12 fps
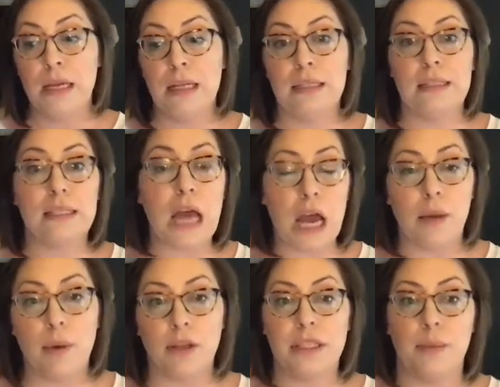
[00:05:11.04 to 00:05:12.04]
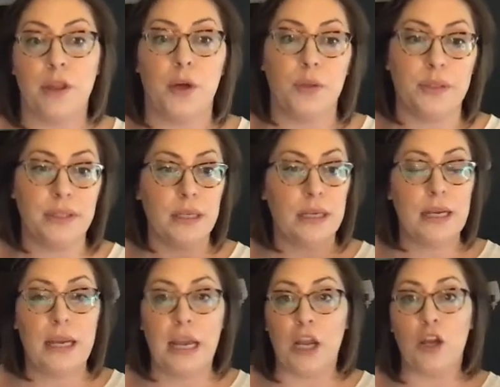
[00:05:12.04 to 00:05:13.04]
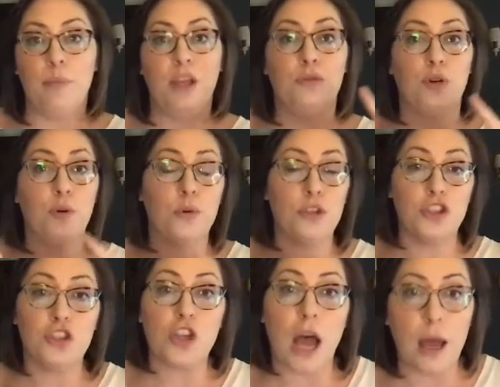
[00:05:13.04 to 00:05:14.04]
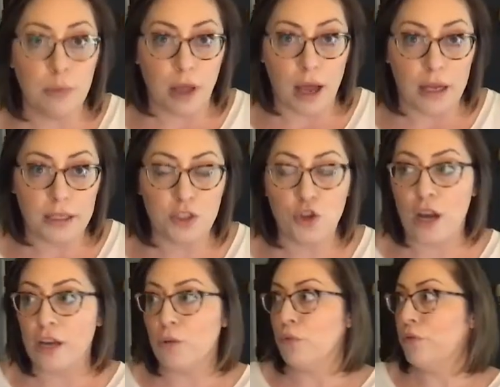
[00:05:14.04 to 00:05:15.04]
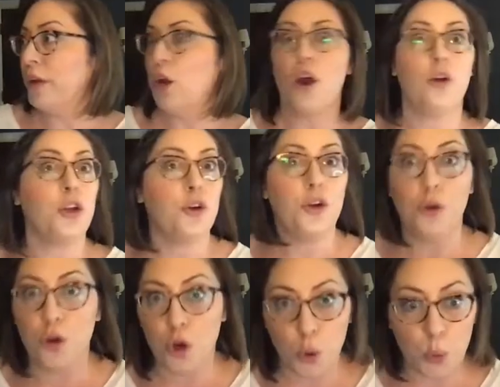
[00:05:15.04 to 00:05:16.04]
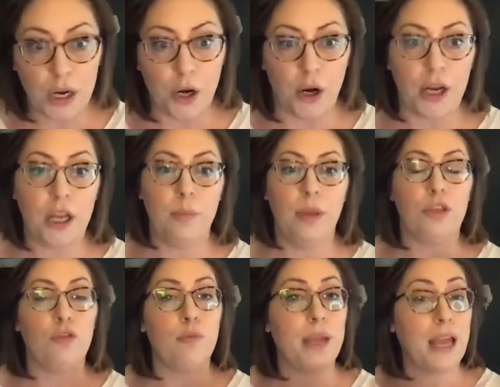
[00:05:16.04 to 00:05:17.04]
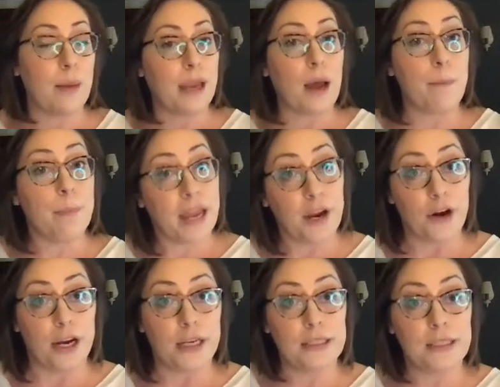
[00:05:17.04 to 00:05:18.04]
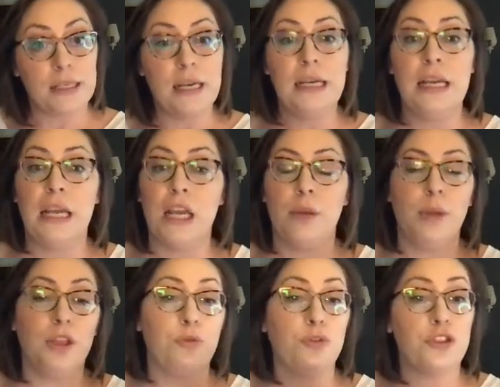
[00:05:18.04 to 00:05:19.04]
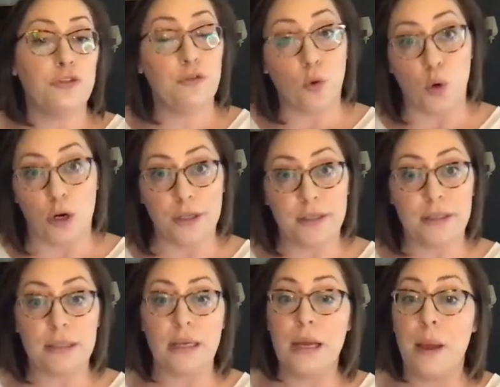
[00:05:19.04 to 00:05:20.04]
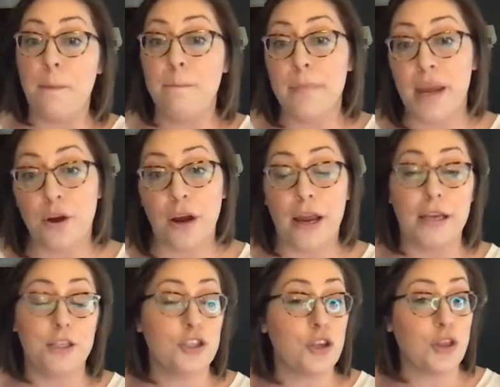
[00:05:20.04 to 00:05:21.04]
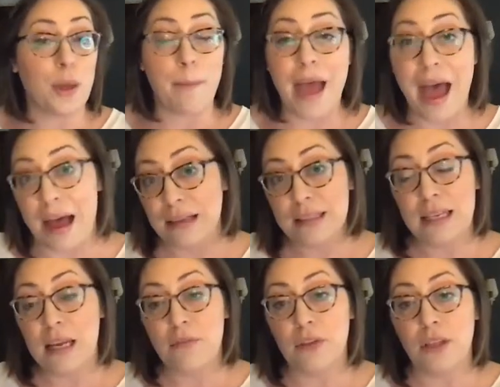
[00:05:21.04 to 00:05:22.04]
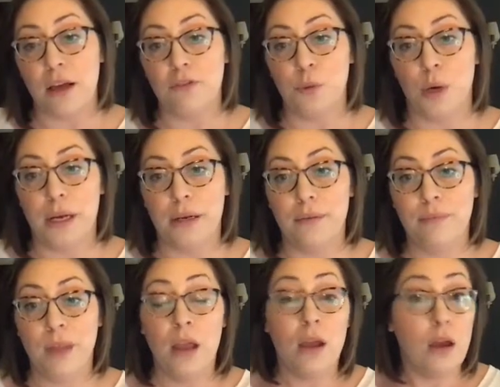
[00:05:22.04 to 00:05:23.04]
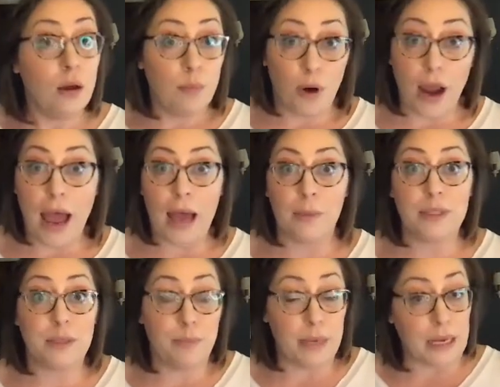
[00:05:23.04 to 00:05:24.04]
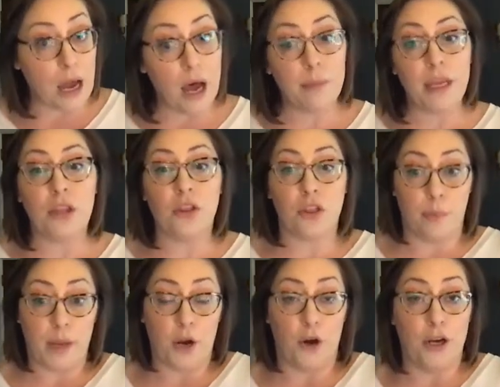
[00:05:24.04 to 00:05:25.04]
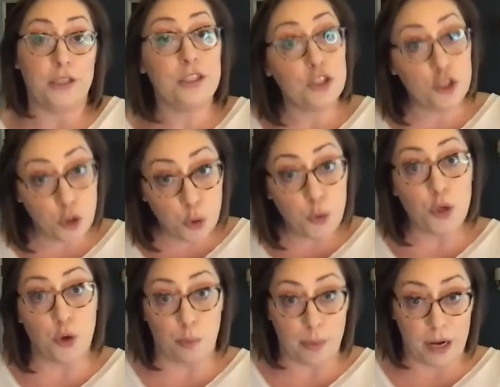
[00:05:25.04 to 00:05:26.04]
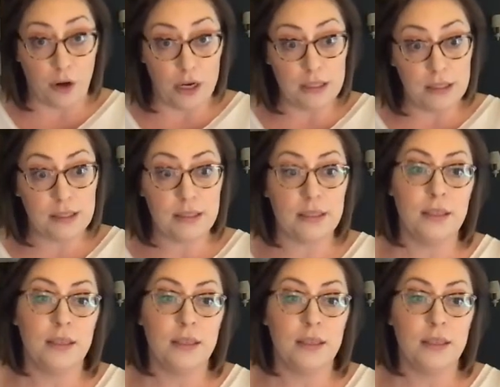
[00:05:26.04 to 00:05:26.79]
Let's talk about some of those. It could be through job loss, trying to figure out your new career. It could be through becoming a parent. It could be through divorce, marriage, the passing of a loved one, perhaps becoming the parent to your parents.